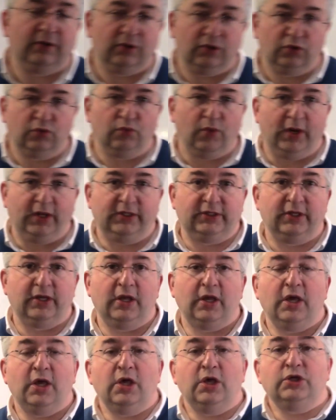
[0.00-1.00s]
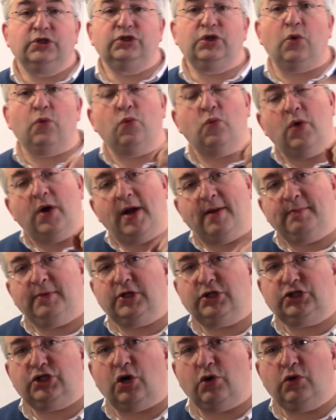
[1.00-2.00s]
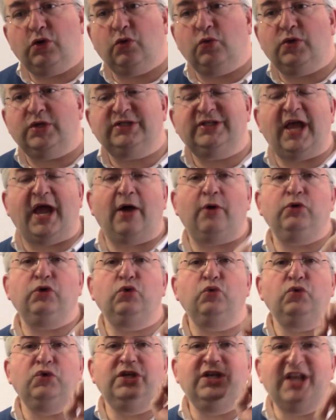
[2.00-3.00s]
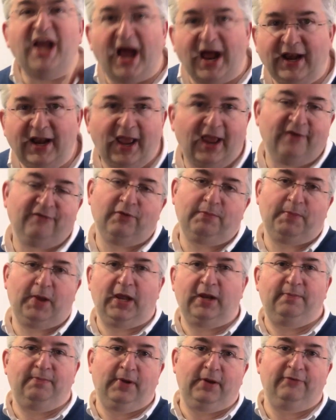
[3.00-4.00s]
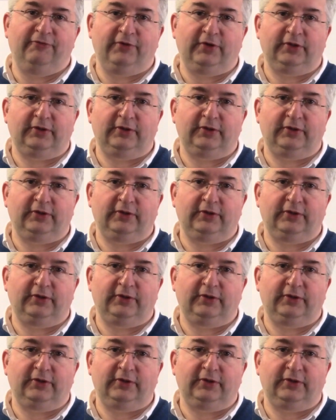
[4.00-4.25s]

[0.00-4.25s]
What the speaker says: Great. So what I'm going to show you is how you not have a bad pivot.